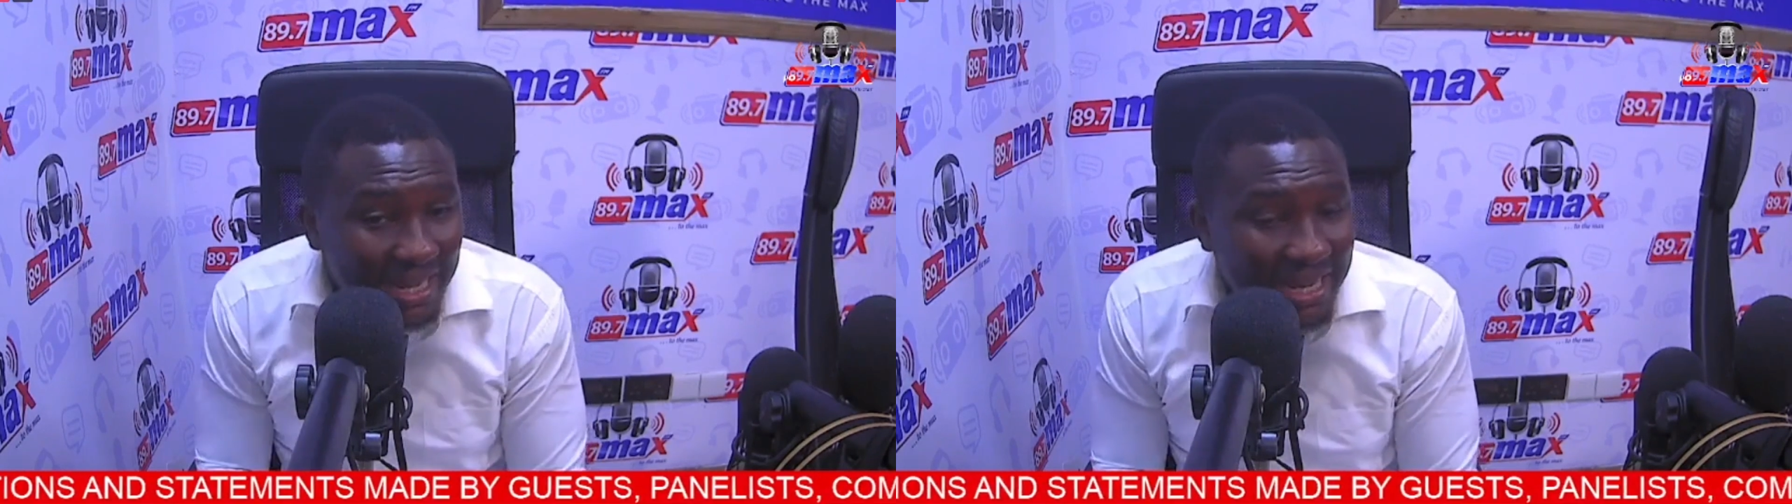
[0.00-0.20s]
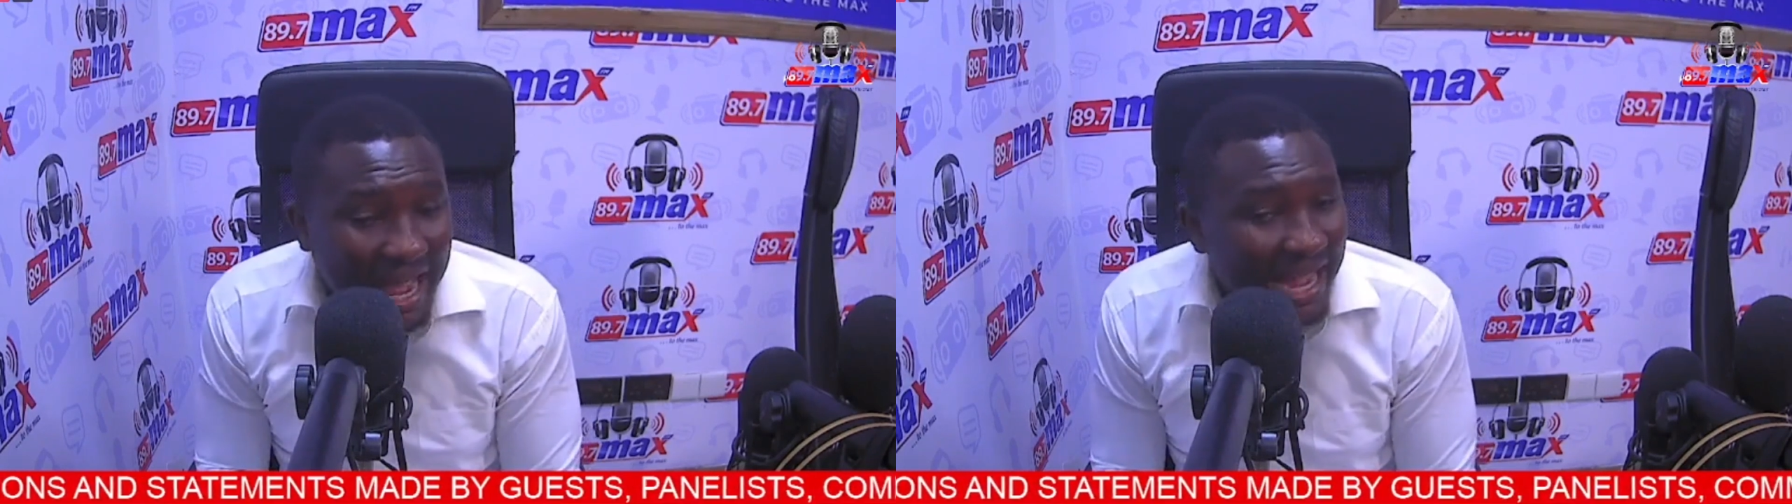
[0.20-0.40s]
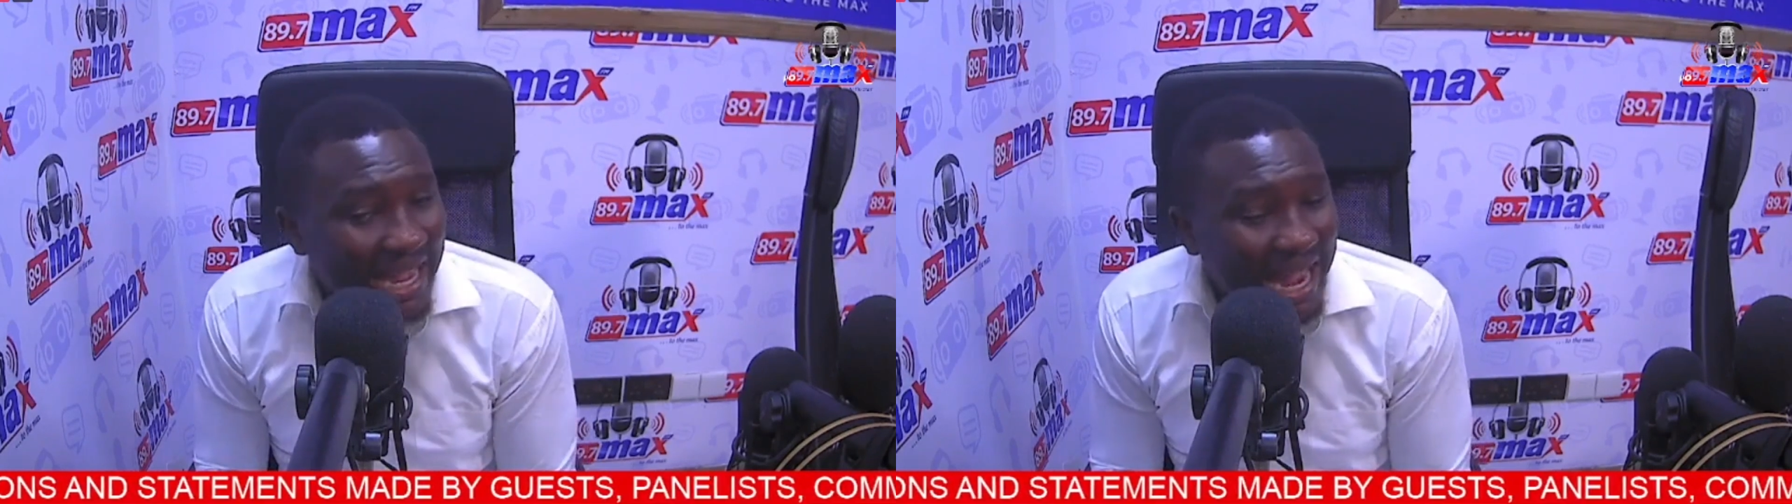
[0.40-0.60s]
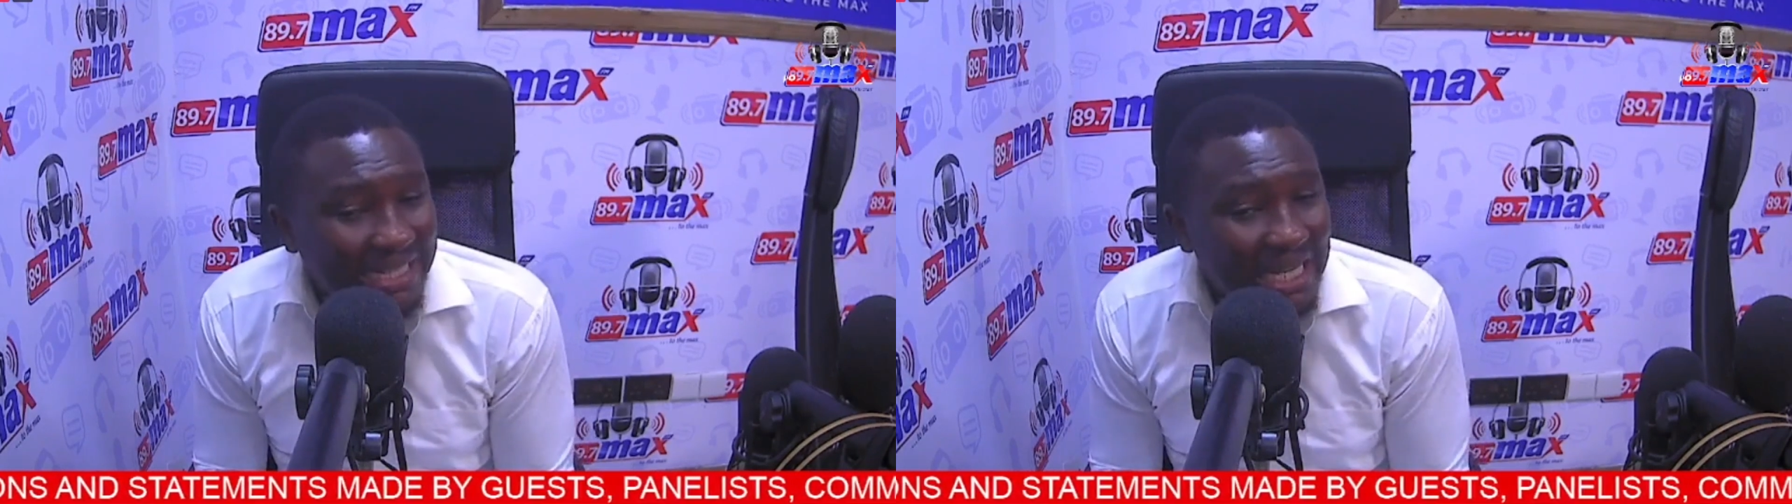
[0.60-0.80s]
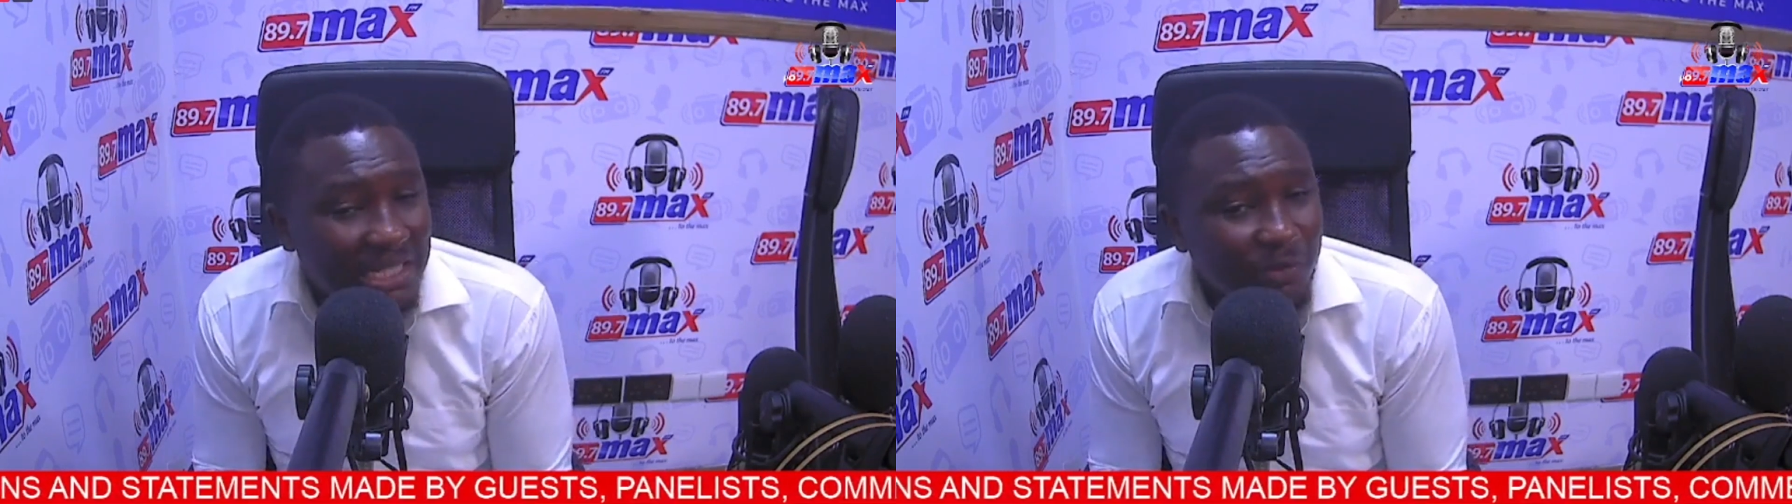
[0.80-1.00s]
Nana, I
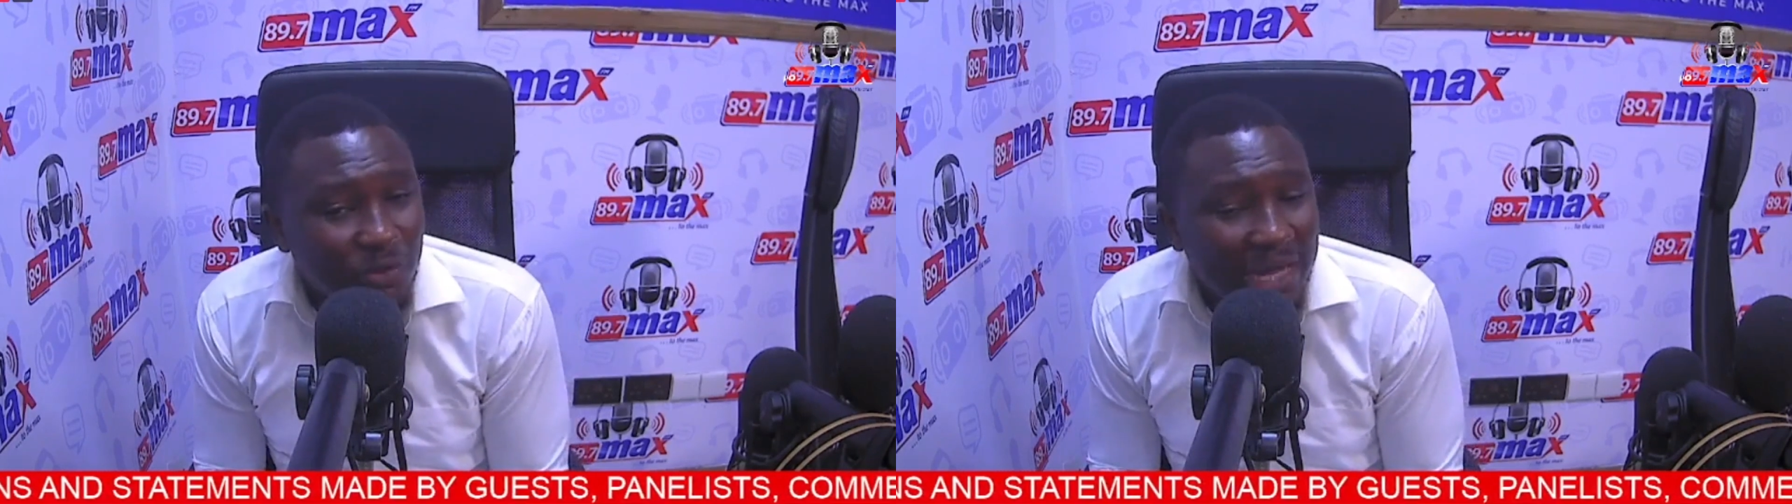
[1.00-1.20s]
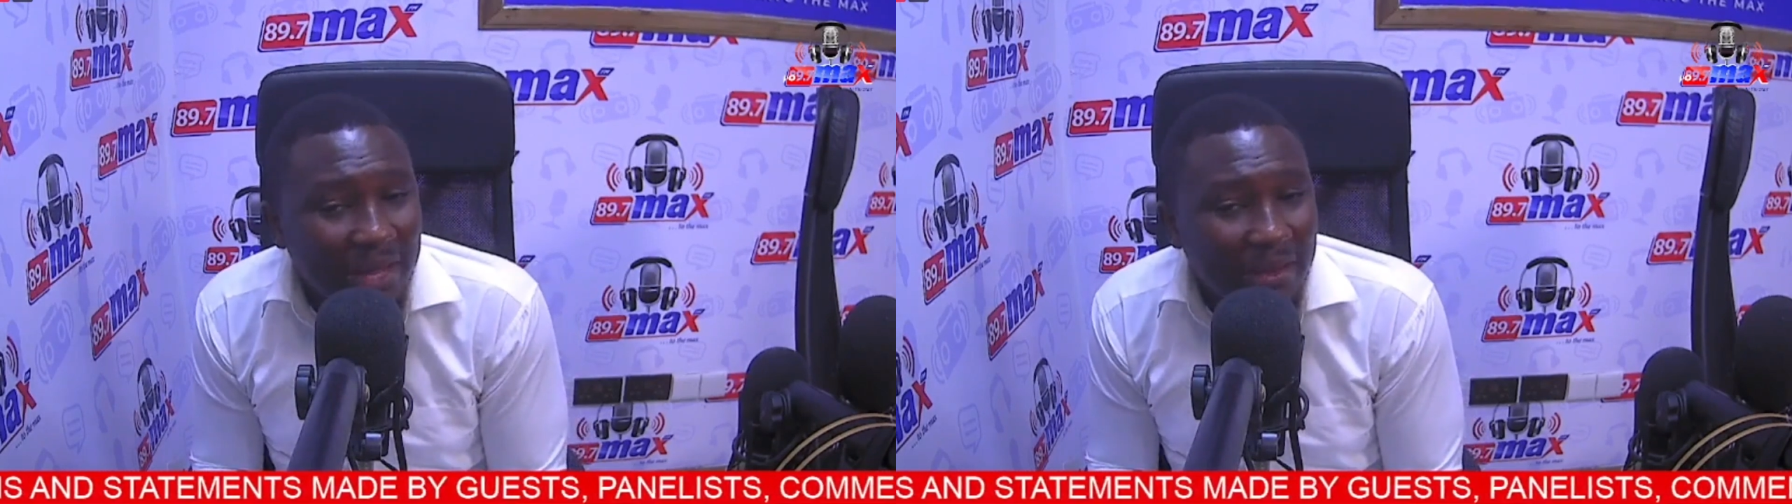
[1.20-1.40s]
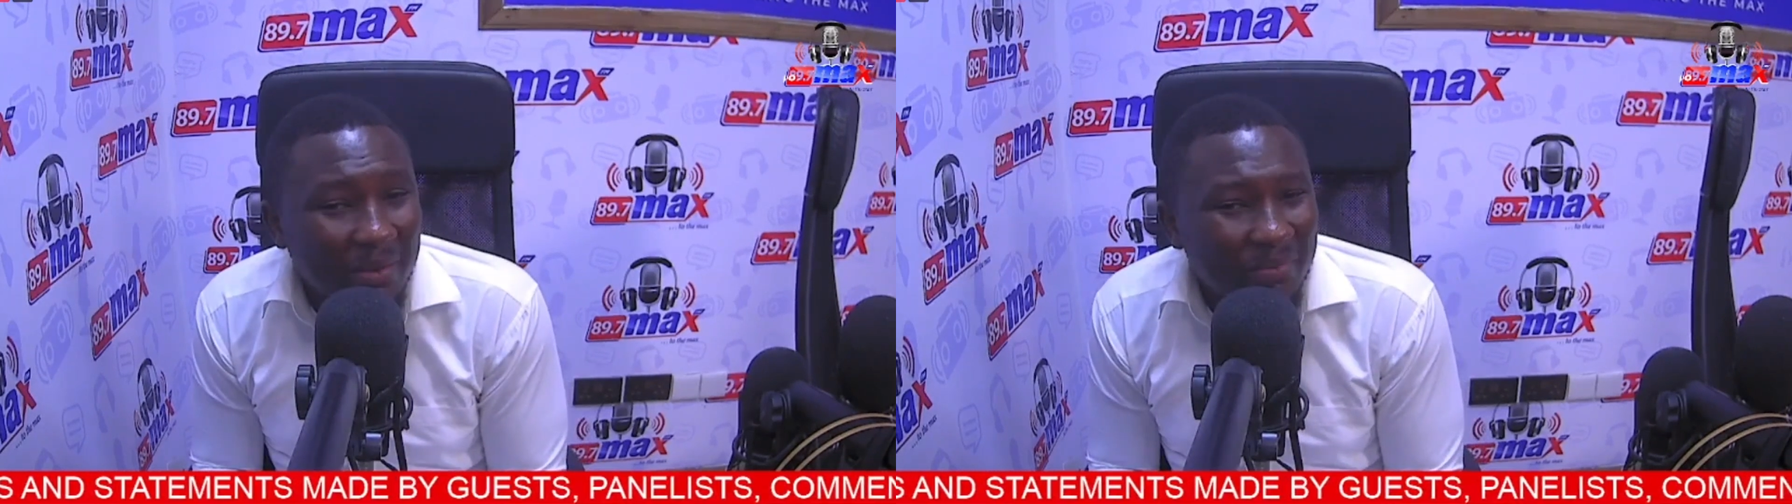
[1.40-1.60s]
just feel say